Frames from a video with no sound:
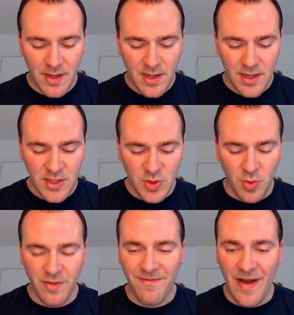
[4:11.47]
score
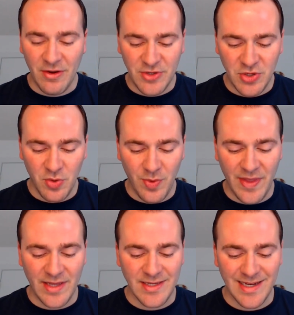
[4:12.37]
the final 2 to win
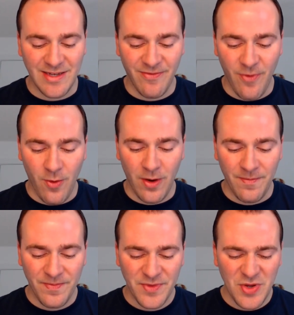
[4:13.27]
that 6-4.
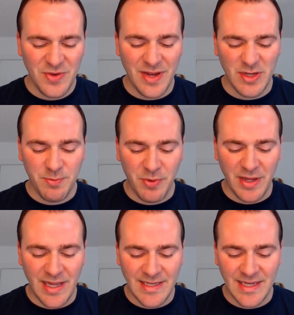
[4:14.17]
Tuesday was pretty
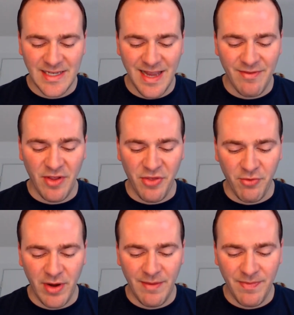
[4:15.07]
easy,
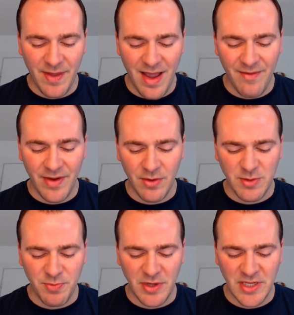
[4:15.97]
7-3. Javier was
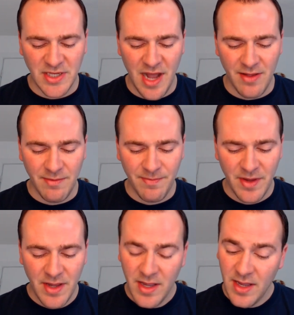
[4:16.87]
pretty solid.
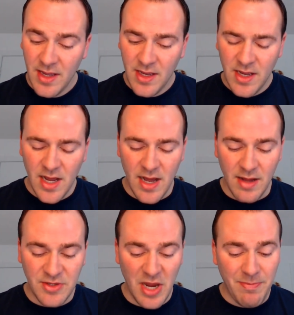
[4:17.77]

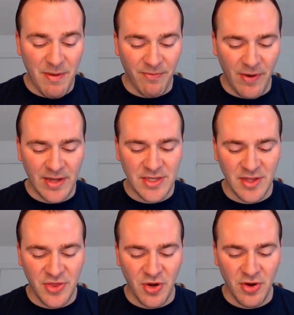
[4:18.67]
J.P. France in the
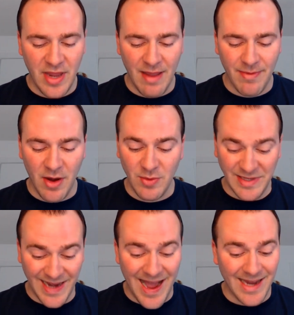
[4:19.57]
third game there was
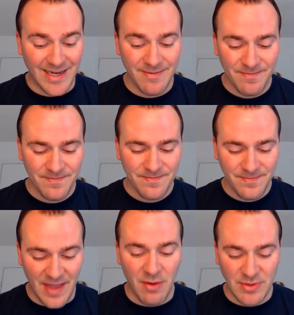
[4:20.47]
not.
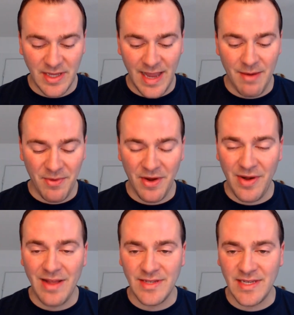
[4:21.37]
That was the game where they were
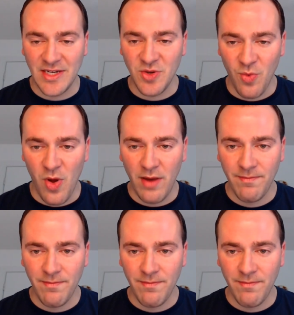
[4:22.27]
down 6-1.